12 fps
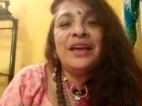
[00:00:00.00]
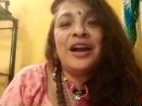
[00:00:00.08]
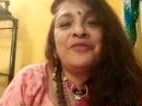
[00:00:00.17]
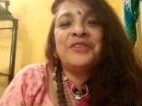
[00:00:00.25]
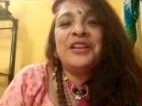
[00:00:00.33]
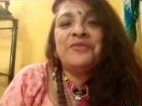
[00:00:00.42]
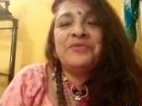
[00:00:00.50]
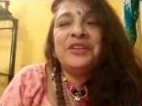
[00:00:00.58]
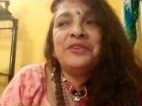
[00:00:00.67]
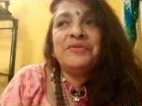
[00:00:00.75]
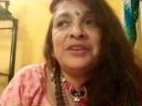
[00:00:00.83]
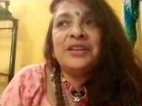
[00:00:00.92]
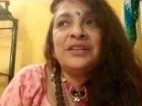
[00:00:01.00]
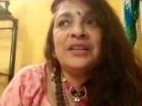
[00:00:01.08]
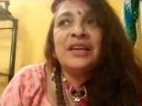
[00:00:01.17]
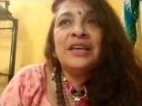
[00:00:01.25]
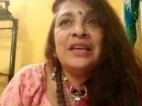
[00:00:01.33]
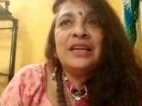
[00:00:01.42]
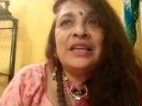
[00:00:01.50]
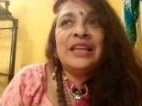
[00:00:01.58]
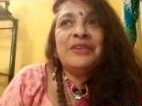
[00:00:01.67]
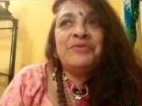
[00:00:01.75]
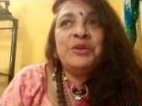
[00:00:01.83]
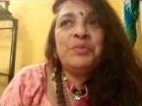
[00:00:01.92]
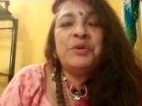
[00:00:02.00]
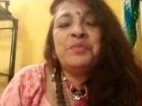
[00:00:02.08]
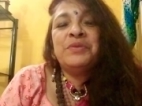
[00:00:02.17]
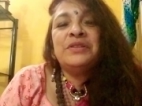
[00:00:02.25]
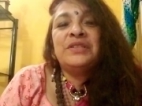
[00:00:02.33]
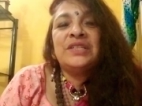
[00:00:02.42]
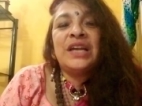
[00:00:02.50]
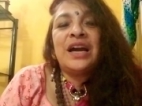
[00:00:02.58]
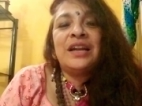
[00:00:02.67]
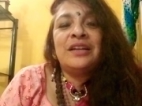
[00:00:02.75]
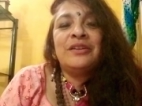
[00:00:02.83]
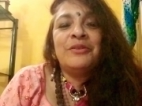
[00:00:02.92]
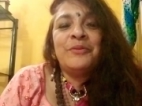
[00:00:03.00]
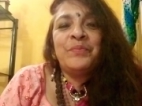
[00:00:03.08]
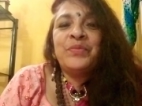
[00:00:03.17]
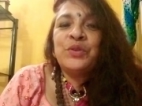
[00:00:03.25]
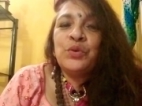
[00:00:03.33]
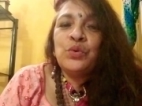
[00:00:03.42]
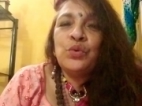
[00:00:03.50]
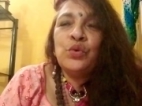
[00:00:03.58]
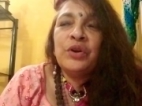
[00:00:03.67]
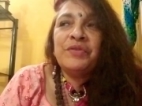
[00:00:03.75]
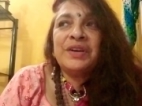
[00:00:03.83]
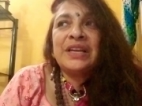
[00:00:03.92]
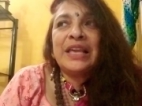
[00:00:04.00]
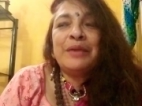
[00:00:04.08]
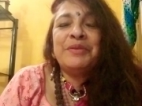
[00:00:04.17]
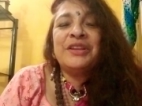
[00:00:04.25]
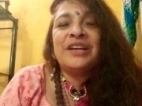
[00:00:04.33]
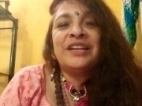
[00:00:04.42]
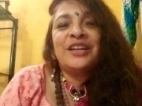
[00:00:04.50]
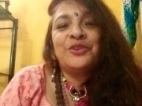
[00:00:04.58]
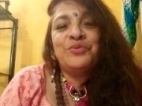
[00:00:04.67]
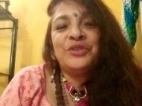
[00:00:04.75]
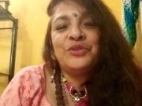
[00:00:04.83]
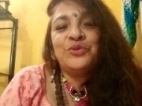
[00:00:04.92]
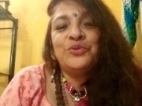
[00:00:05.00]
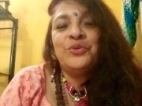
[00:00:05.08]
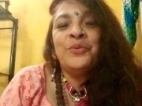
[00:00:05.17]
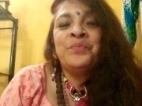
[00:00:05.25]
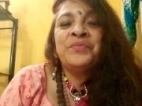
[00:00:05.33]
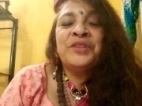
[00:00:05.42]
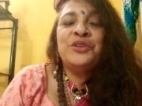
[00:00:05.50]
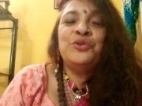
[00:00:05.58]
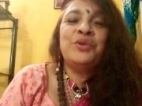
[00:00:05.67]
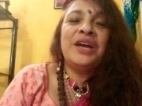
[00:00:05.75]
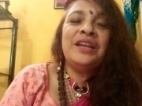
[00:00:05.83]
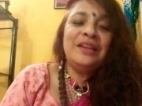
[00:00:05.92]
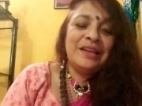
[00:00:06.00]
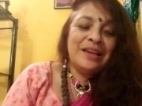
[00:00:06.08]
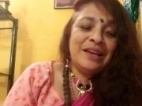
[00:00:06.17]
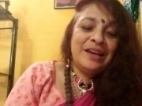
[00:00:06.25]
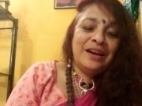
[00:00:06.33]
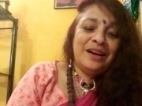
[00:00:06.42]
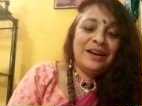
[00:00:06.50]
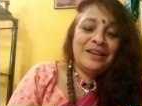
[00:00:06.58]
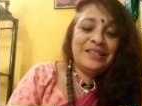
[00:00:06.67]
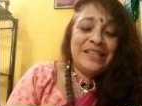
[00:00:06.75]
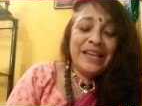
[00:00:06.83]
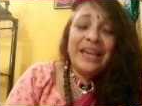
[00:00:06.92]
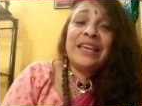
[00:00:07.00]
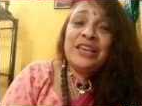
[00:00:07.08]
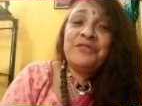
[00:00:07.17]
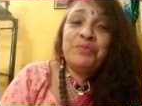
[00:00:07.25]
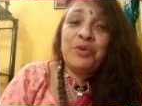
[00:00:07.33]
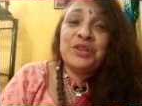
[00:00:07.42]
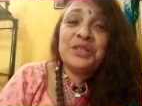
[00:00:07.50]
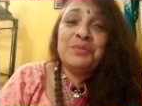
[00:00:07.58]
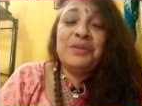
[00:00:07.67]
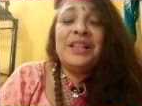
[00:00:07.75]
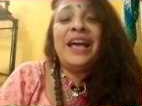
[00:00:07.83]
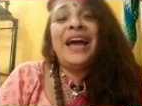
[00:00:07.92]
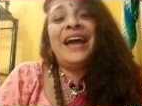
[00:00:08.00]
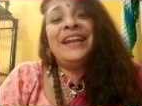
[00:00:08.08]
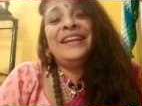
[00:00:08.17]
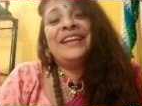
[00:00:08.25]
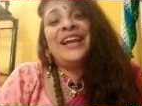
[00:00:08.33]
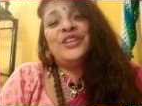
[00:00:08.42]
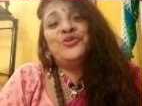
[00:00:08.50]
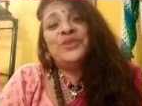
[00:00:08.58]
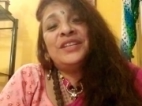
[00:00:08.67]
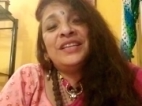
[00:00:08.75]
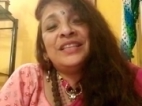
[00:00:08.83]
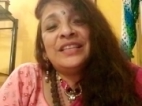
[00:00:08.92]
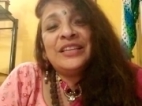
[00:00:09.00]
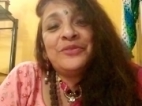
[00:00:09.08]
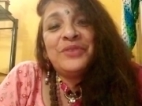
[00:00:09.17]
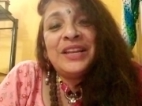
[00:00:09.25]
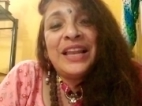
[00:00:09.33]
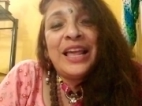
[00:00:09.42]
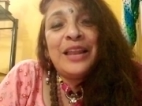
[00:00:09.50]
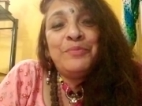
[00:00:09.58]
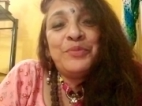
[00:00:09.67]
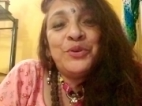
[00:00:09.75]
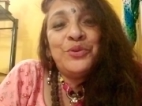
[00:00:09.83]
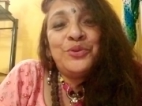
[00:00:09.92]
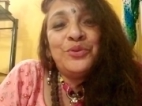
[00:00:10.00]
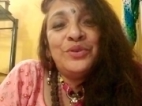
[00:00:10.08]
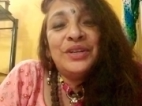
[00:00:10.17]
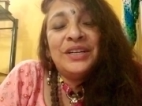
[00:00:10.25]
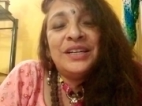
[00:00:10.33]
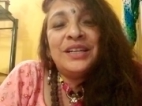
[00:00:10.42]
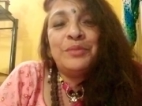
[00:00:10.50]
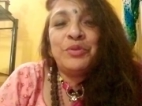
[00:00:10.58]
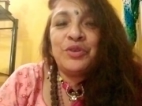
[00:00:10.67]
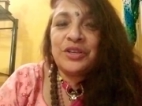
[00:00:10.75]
after every event, in every people's chart, whoever came in contact with you, you can check if possible, and gradually it will help you to learn about